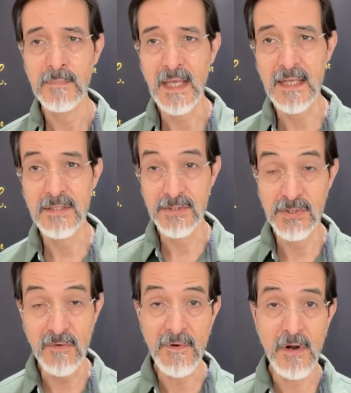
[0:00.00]
And
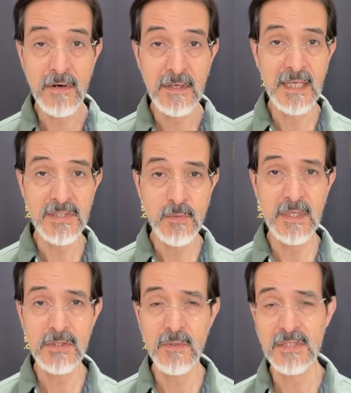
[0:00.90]
so far in
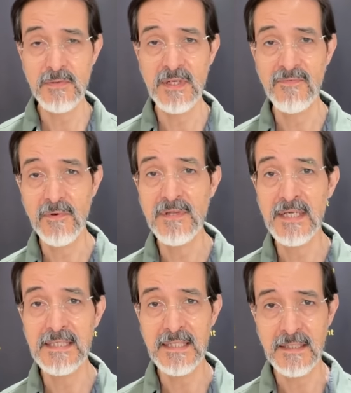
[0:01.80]
H1 2024,
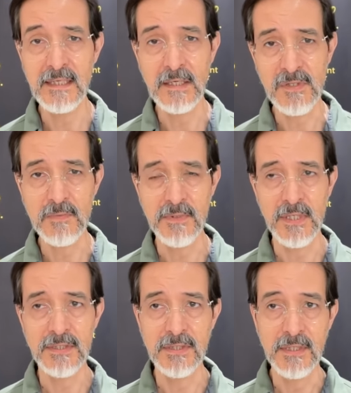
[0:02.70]
they did increase
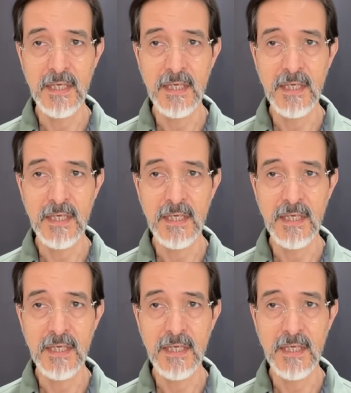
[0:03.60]
production.